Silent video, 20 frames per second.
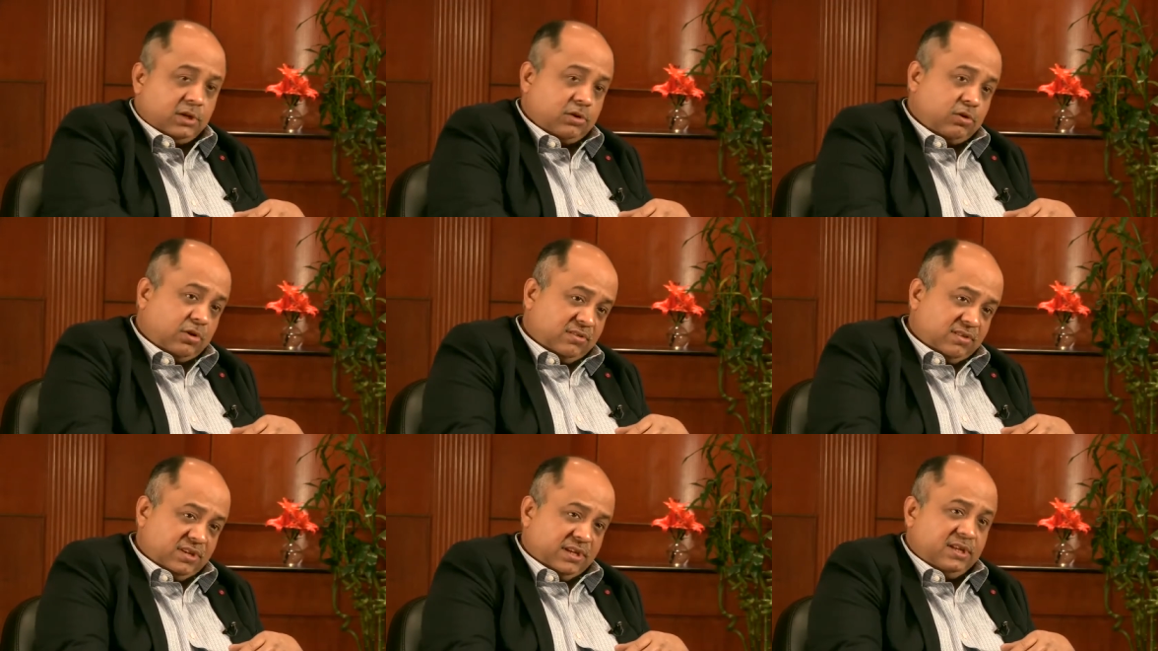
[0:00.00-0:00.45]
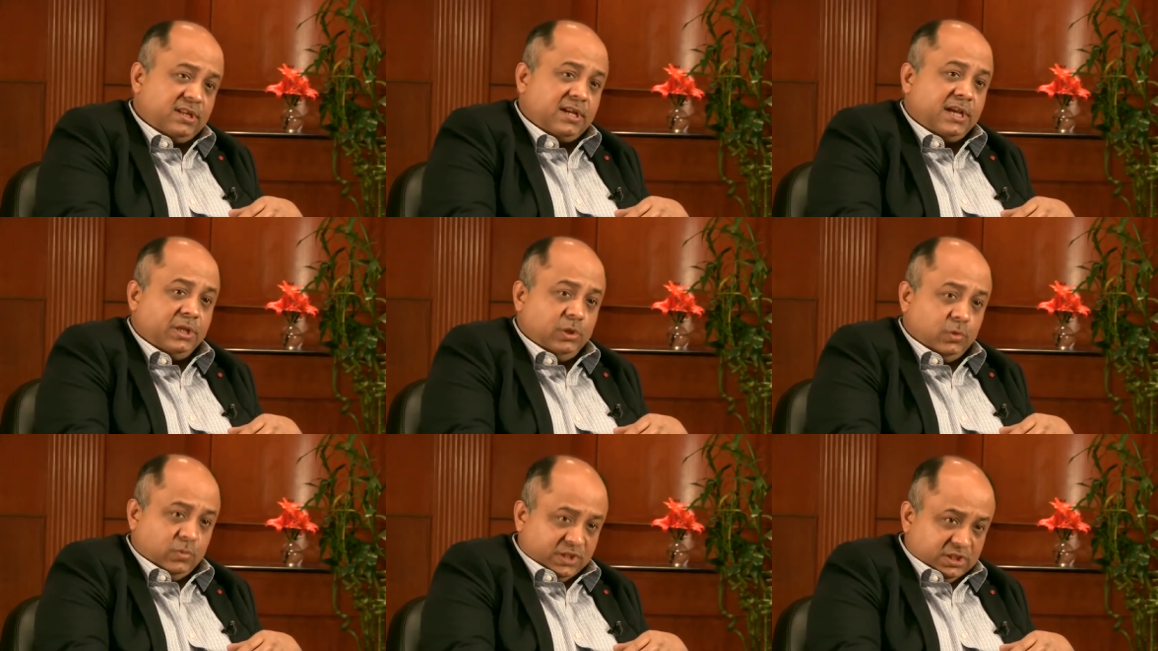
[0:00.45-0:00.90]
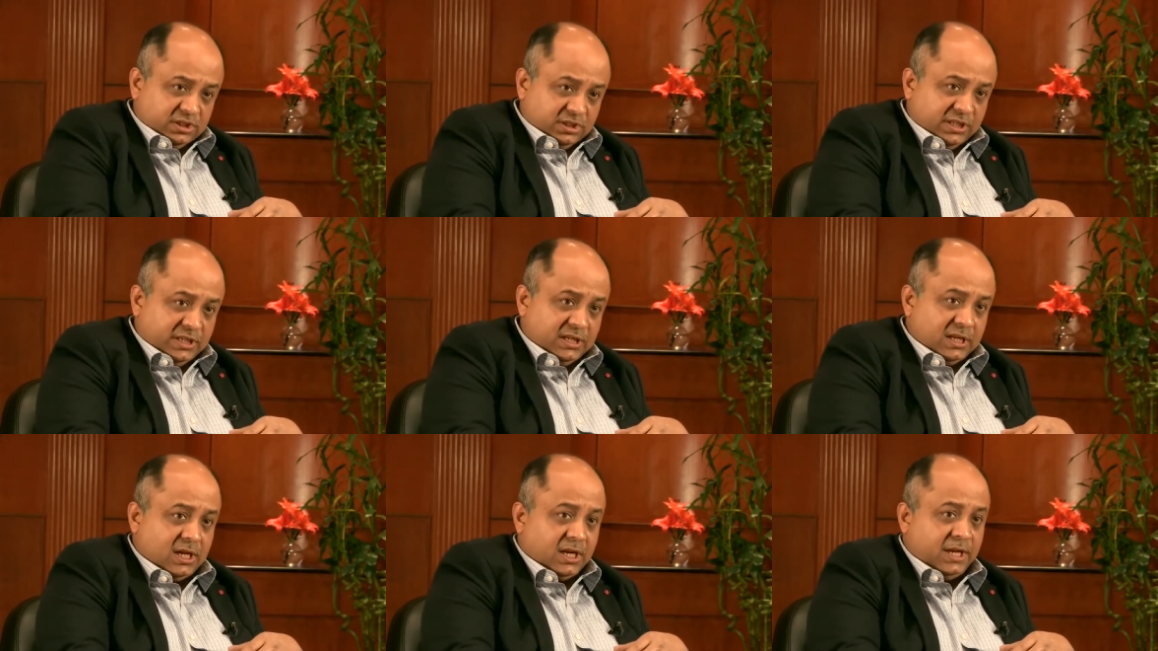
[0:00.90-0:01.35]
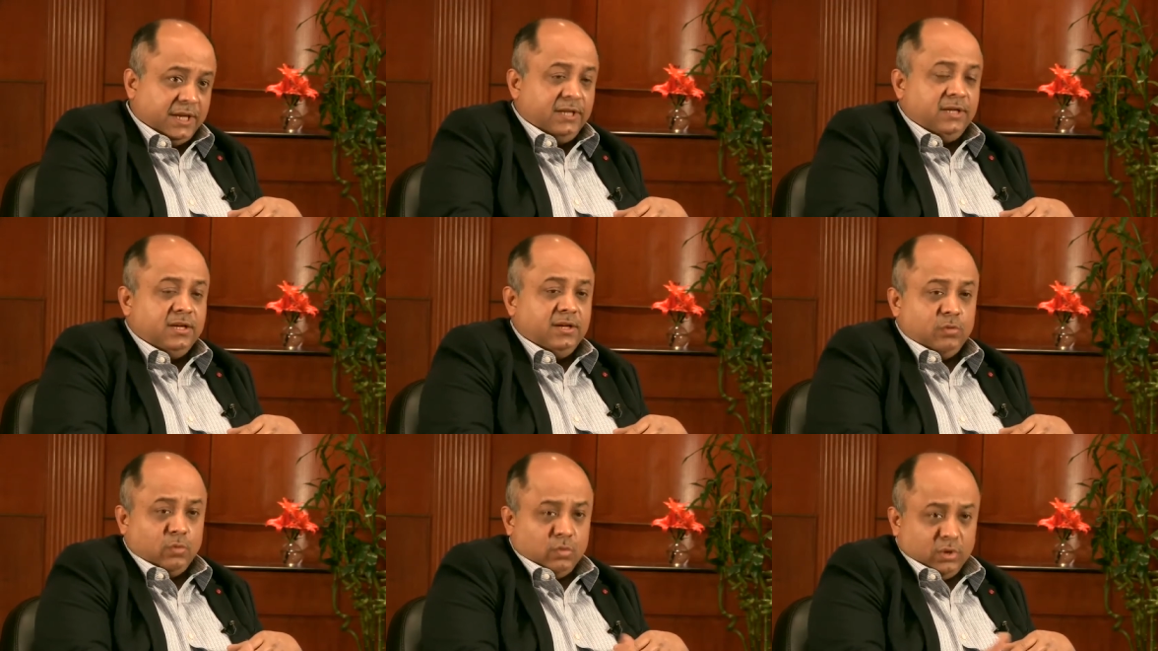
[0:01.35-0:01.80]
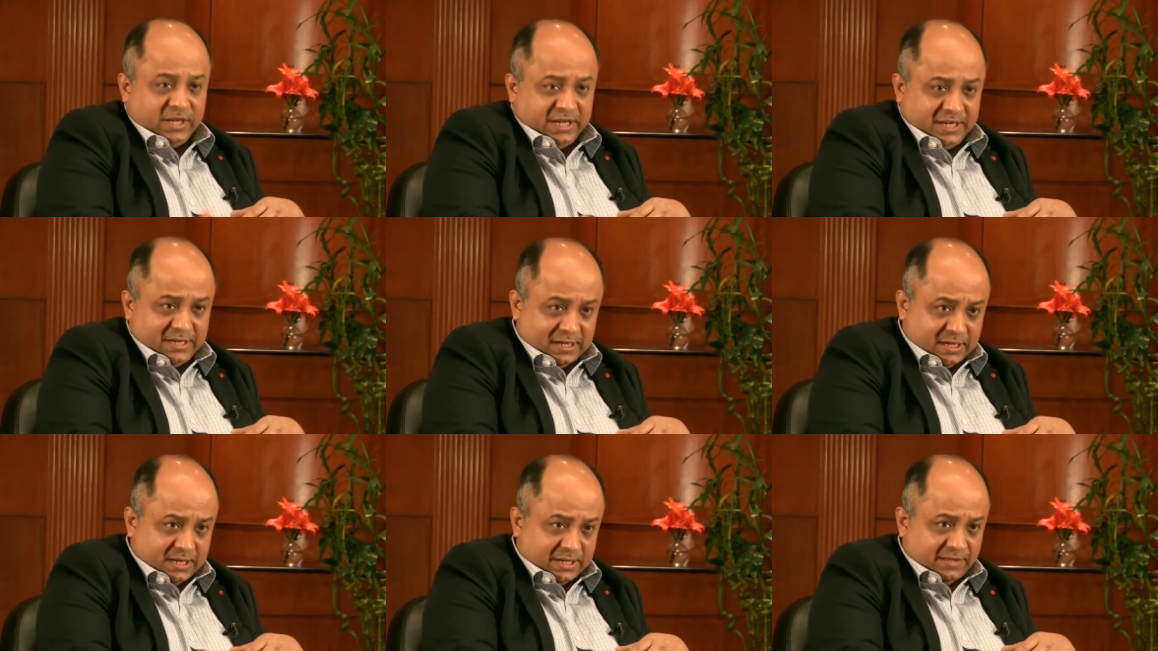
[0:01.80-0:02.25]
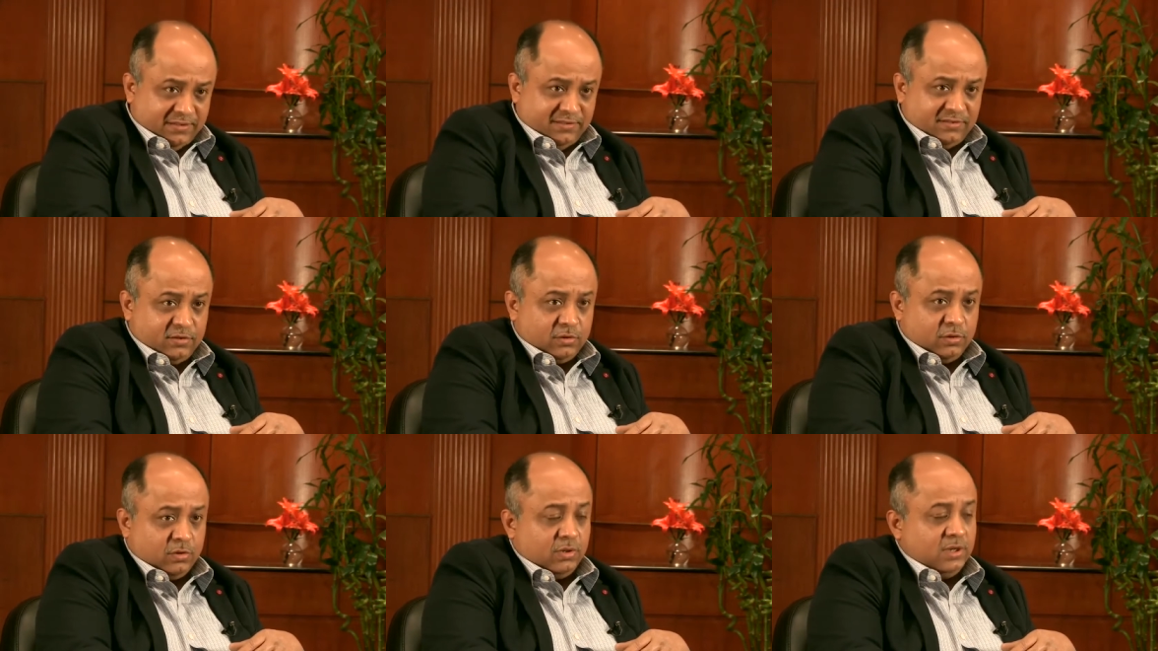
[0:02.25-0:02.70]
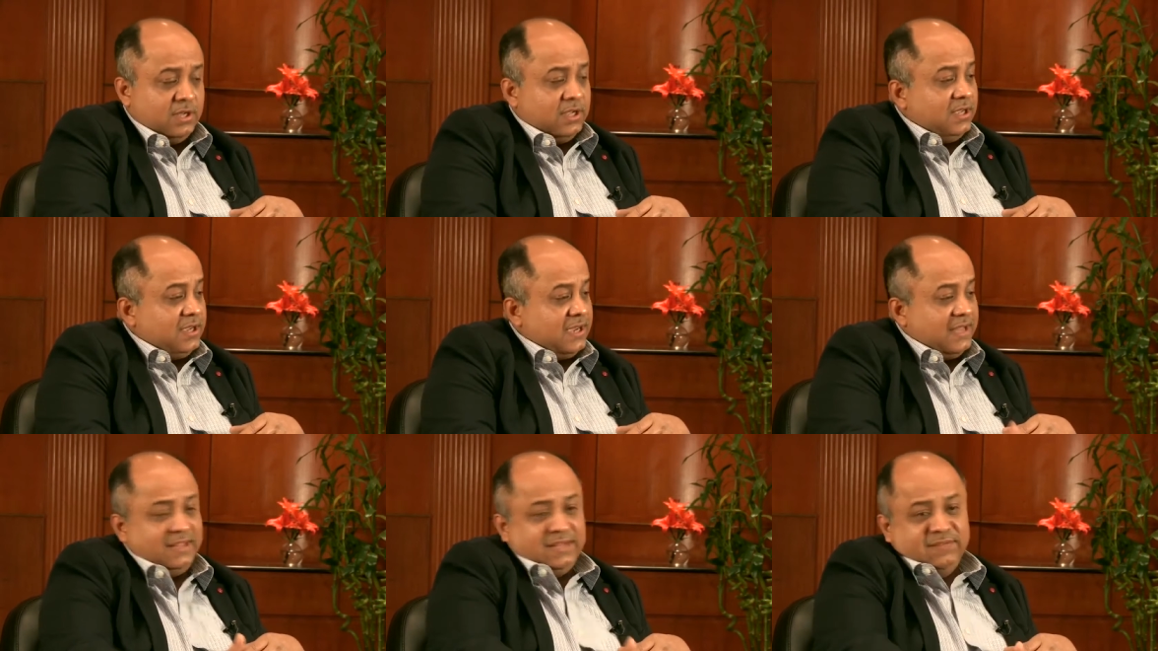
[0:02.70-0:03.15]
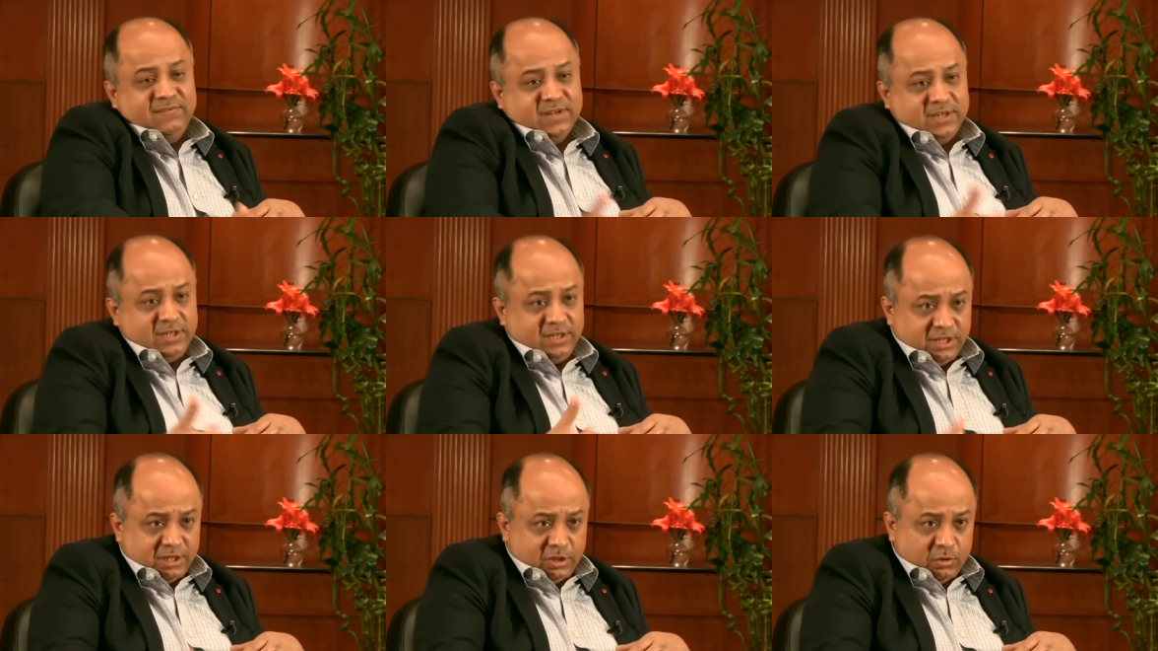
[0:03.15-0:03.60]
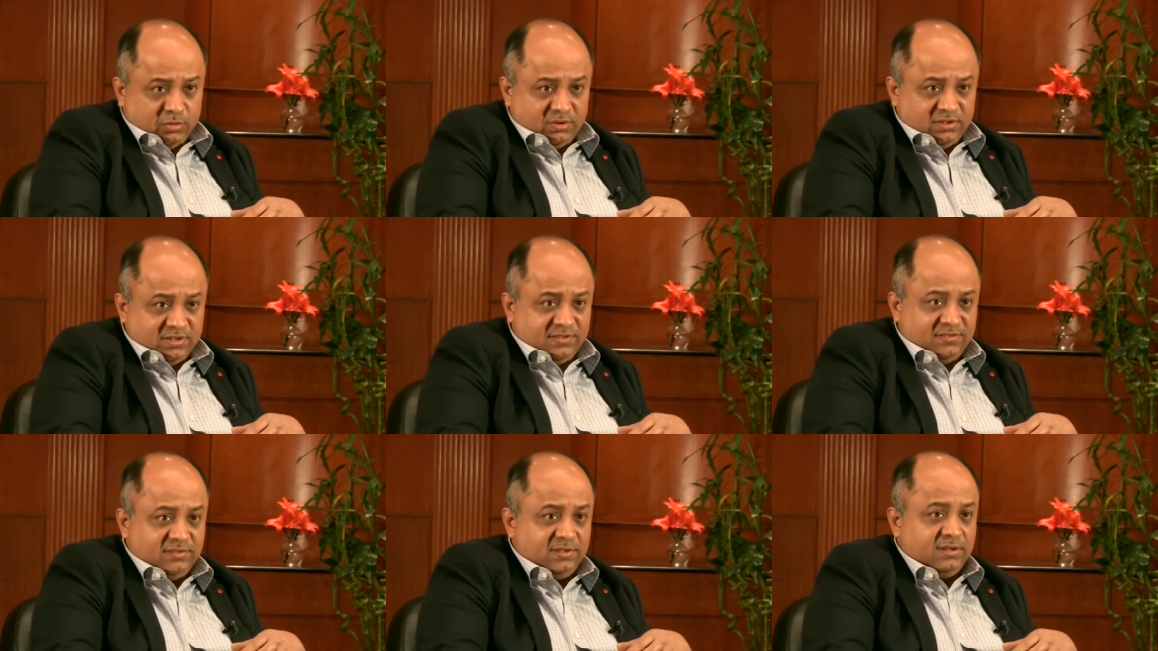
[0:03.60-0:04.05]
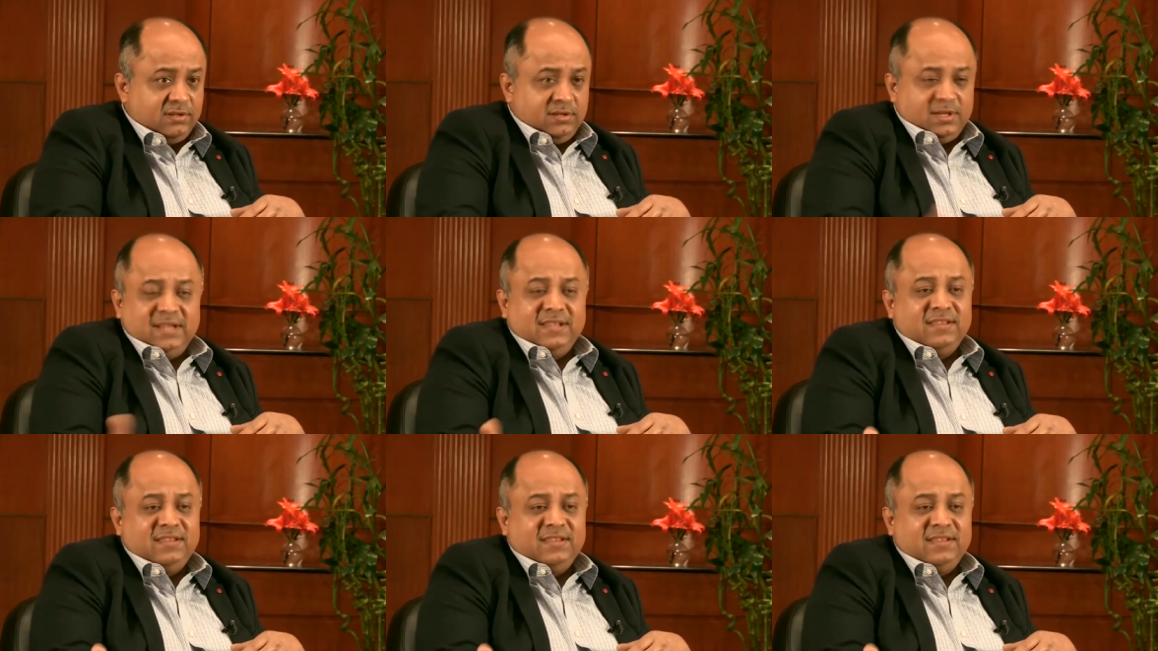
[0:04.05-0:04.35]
across their entire U H D line, uh, OLED line. So, and they've continued this year.